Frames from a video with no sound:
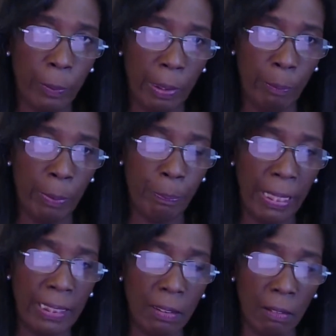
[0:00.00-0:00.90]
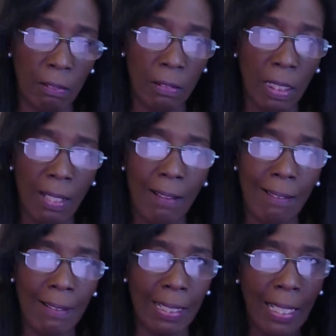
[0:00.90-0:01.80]
It'll be based on
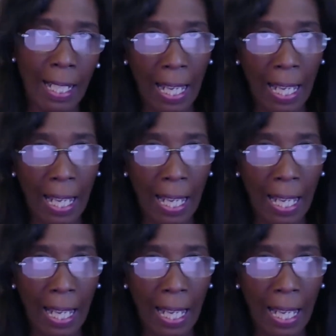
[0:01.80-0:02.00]
the